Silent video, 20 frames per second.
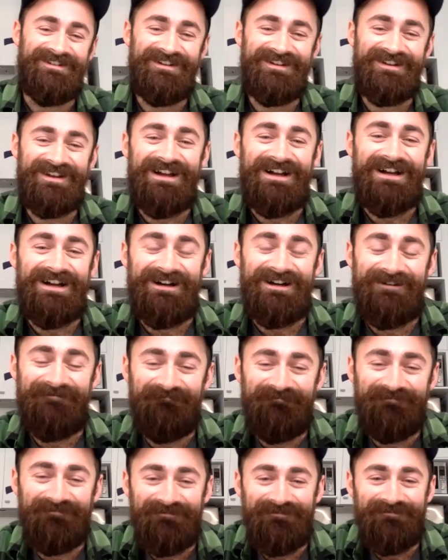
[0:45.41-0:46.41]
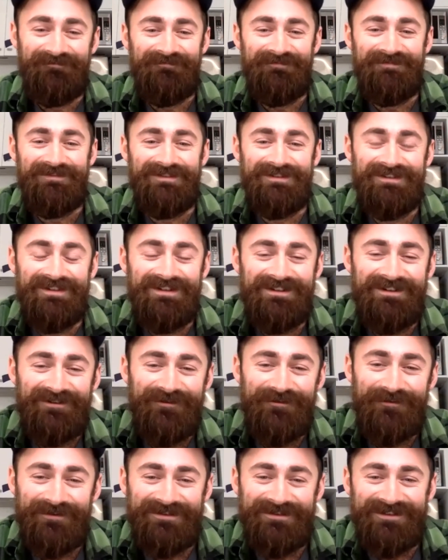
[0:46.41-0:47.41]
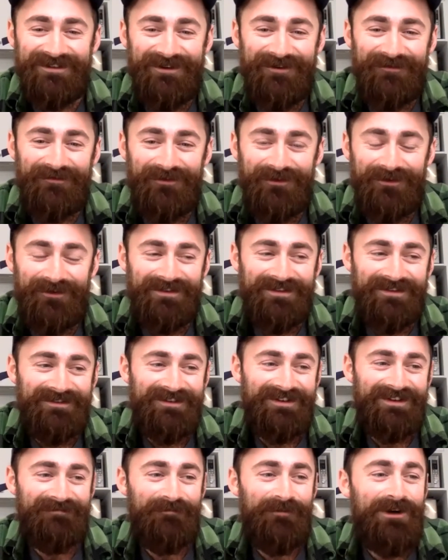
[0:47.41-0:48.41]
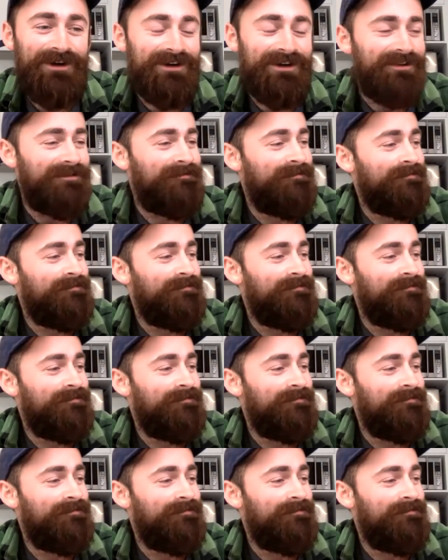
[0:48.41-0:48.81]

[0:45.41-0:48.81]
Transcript: Who wants to go first? Well,